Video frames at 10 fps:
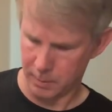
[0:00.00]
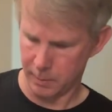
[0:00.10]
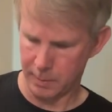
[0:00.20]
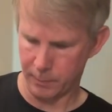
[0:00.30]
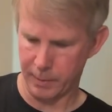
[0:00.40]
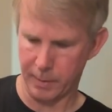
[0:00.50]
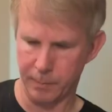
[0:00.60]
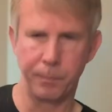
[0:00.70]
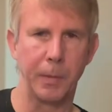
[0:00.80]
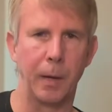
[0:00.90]
that way
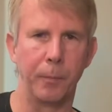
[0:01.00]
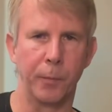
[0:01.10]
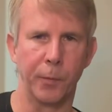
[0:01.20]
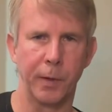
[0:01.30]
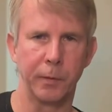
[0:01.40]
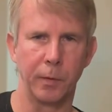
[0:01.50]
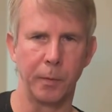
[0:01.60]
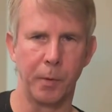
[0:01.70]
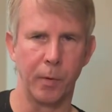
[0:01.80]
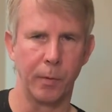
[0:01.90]
I'm right there on the
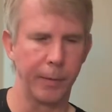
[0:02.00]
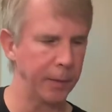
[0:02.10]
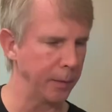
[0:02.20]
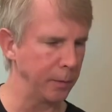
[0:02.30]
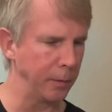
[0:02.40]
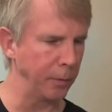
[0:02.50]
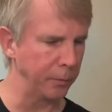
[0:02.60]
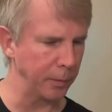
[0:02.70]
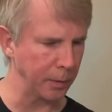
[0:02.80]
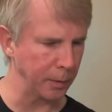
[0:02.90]
bar and ready to use it.